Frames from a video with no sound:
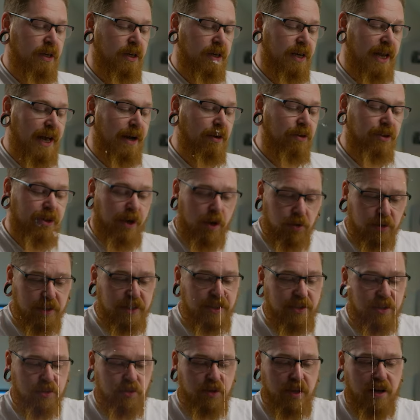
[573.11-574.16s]
Now, the only
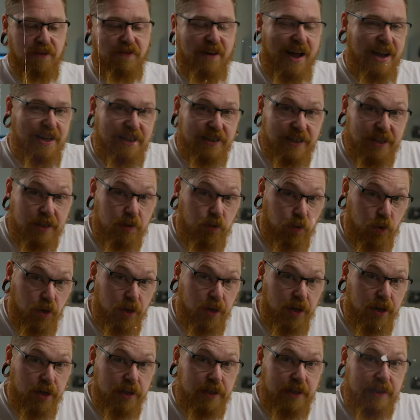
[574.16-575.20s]
two that have actually
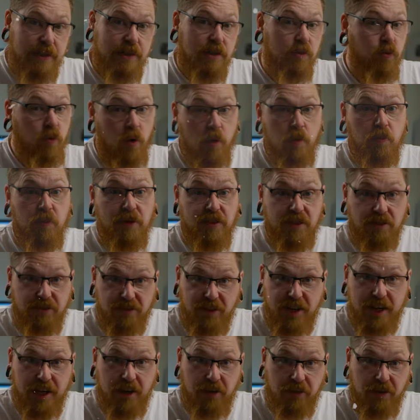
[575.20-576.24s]
worked is the one with the
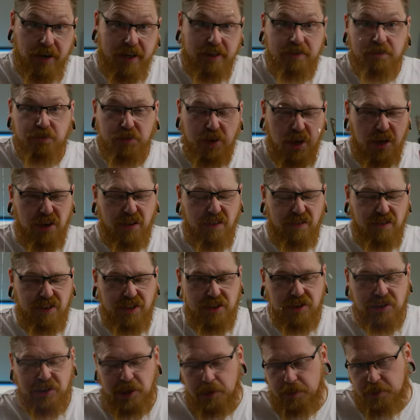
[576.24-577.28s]
vinegar in and the fish
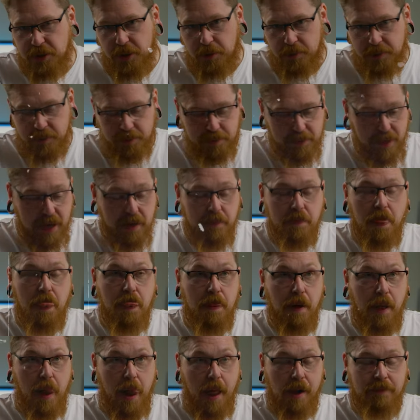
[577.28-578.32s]
and chip chops.
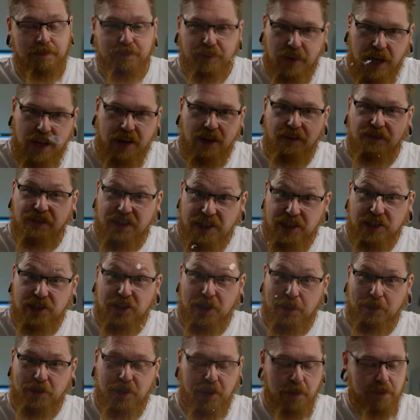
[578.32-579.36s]
And the fish and
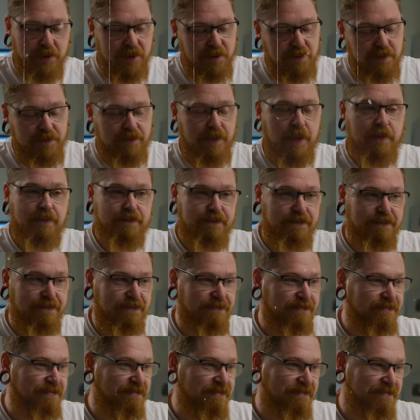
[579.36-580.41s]
chip chops.
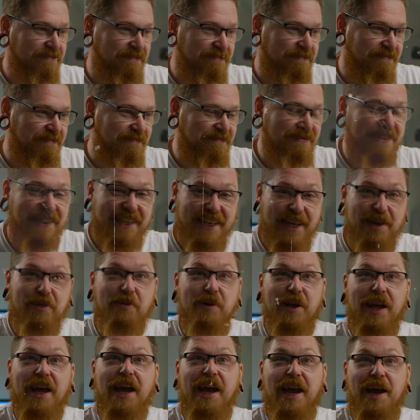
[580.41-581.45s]
Here
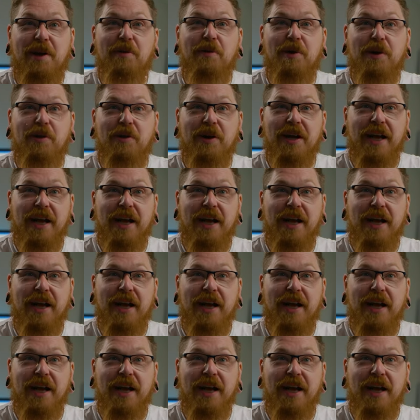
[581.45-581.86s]
we go